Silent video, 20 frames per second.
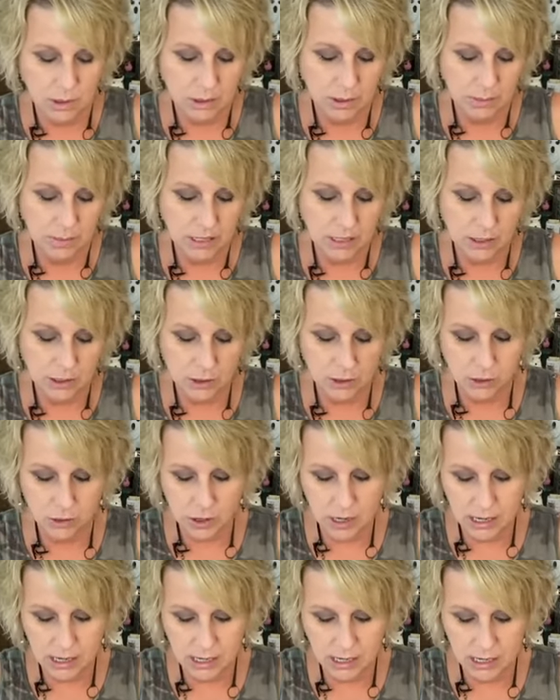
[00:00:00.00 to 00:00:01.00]
let me
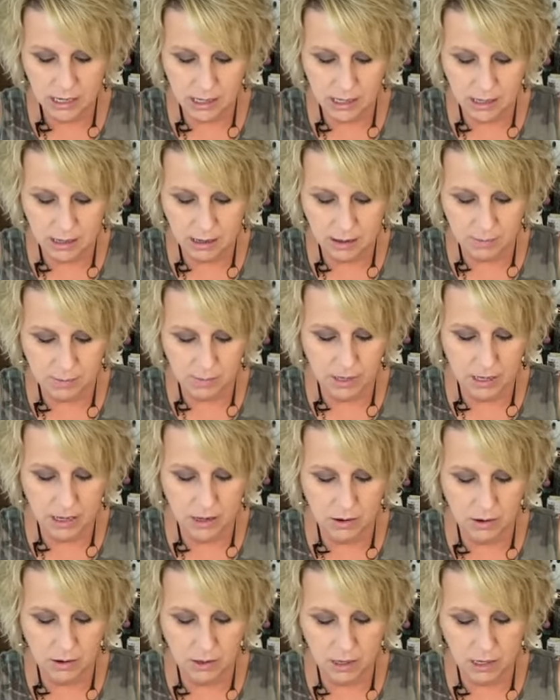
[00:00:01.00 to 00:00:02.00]
straighten it up
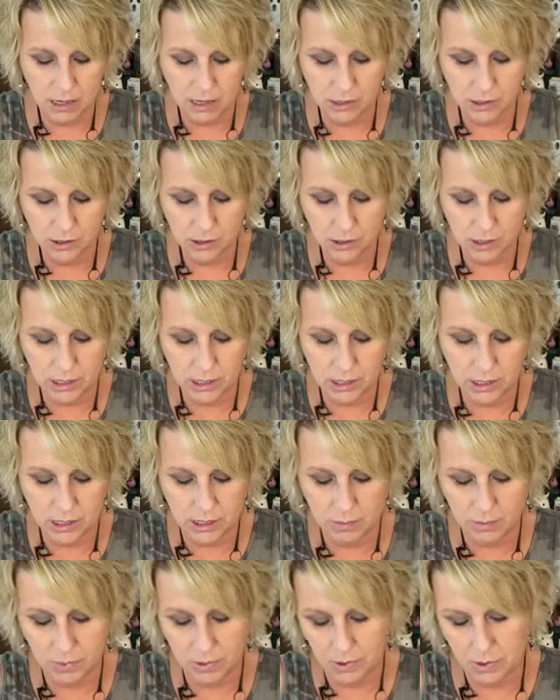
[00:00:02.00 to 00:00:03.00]
here. Can I straighten
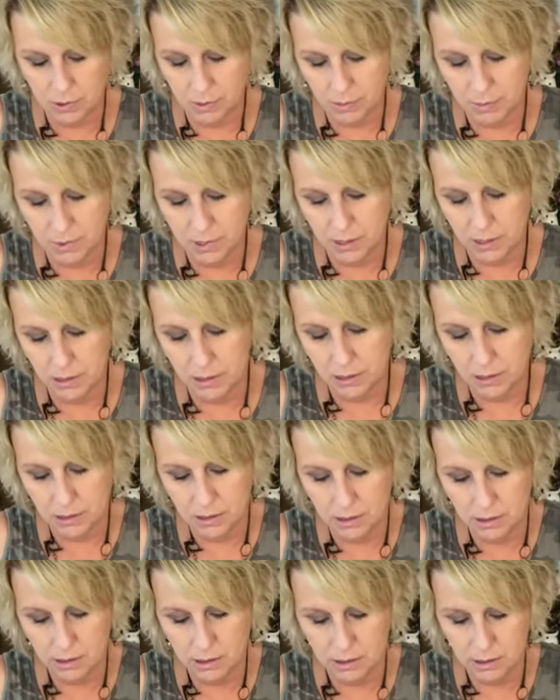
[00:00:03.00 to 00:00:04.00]
it up a little bit?
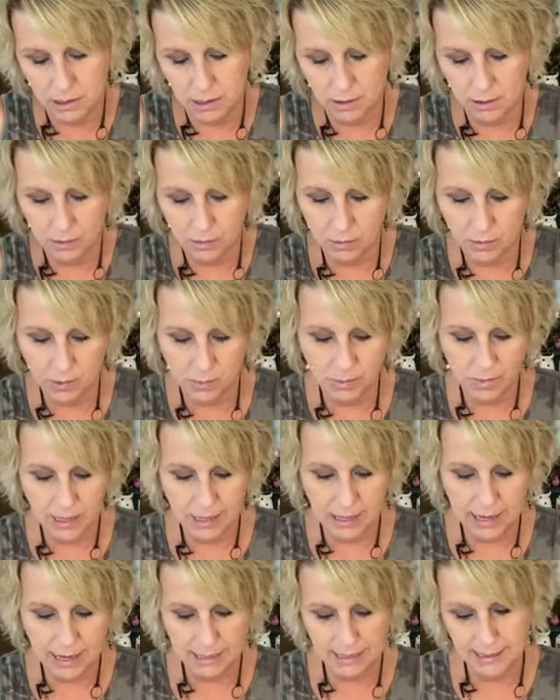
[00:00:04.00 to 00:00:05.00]
I want my
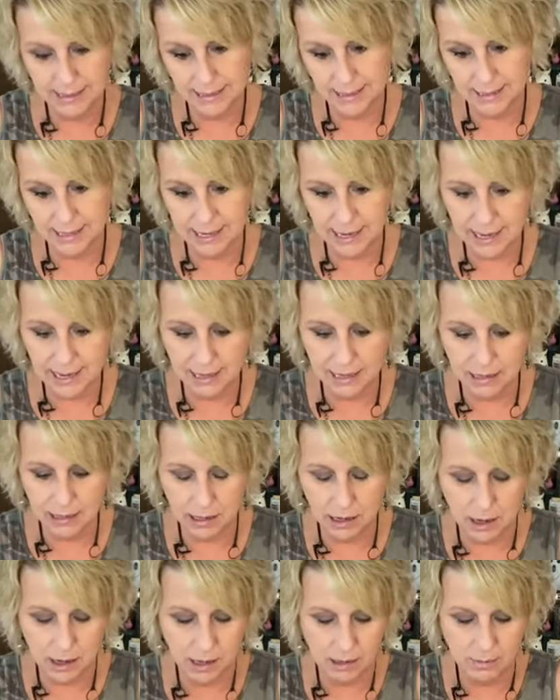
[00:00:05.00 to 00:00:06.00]
lines to kind of
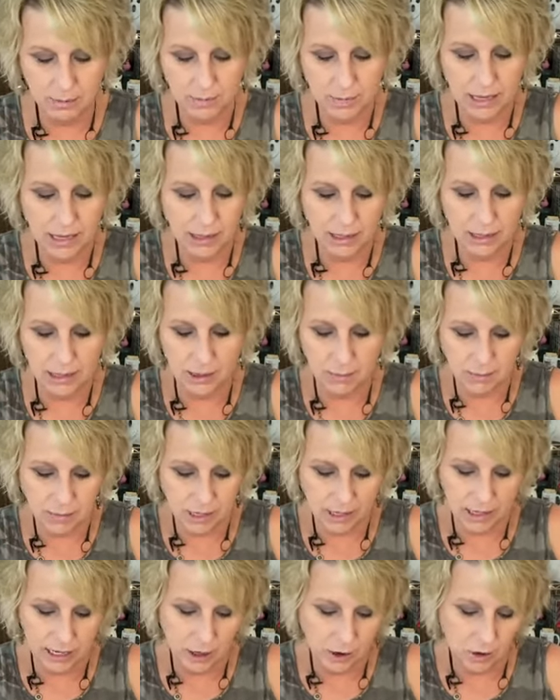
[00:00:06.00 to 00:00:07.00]
not make
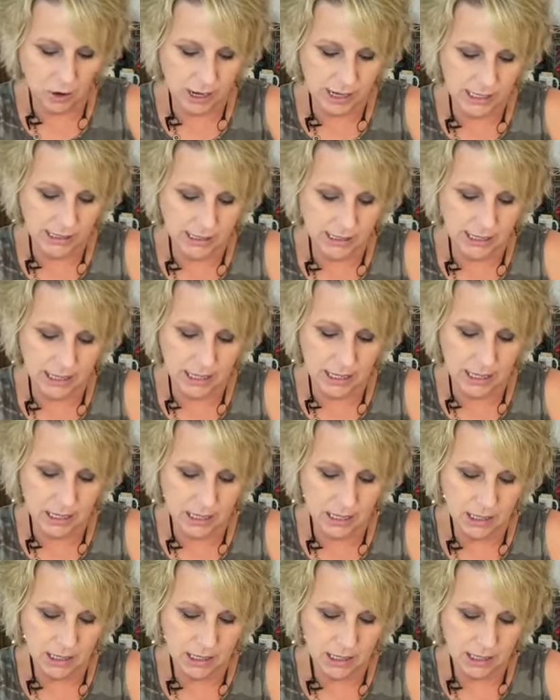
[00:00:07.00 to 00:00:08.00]
somebody crazy
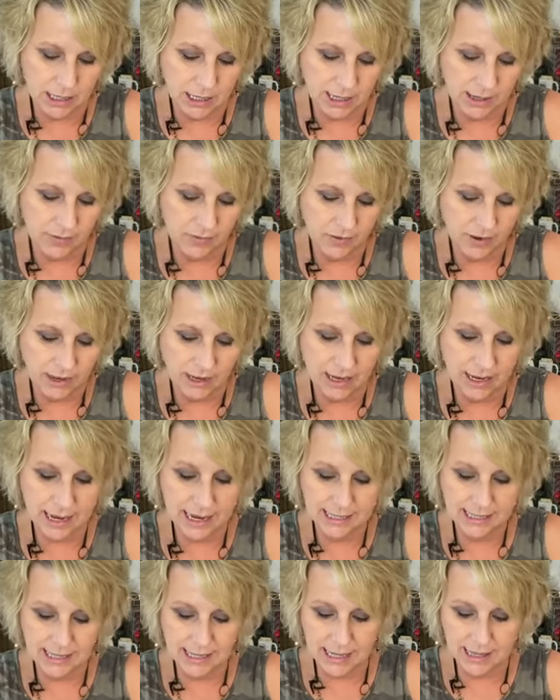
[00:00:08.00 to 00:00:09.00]
if in
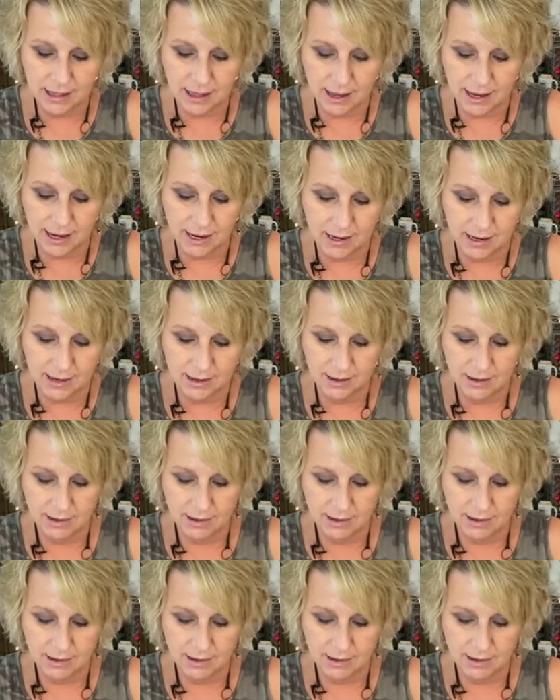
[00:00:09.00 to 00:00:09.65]
case they like